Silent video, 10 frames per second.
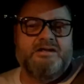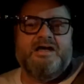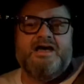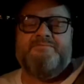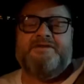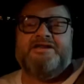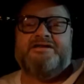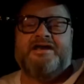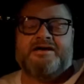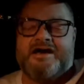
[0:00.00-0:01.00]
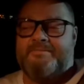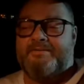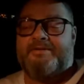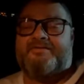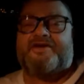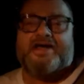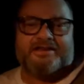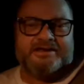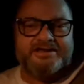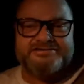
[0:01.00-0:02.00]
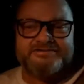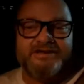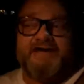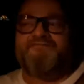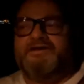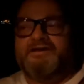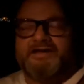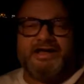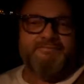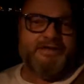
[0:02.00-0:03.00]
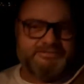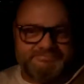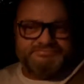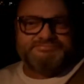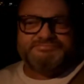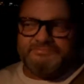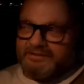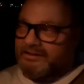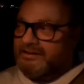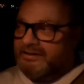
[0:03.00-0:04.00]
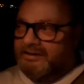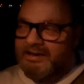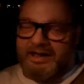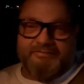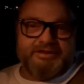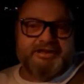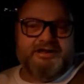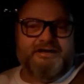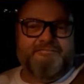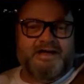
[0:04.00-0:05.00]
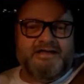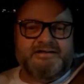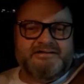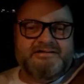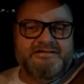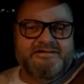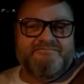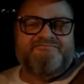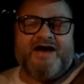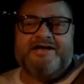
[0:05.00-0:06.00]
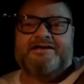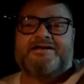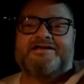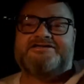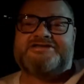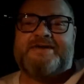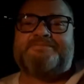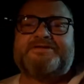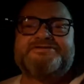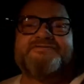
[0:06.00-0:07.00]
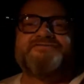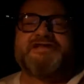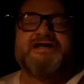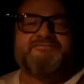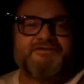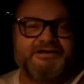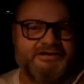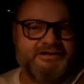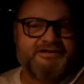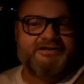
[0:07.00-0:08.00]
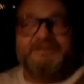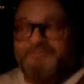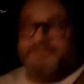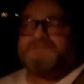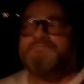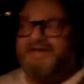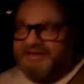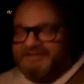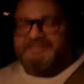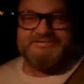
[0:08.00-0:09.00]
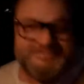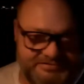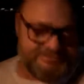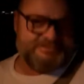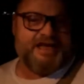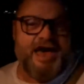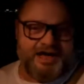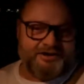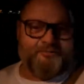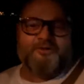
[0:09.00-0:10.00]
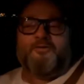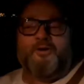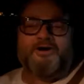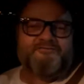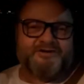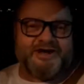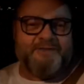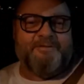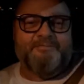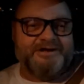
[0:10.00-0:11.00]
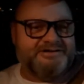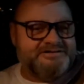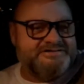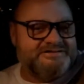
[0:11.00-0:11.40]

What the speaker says: I'm needing a couple of month holiday soon. I feel it coming. I'm getting on my final acceptance of slavery, which means I don't want to work for a couple months.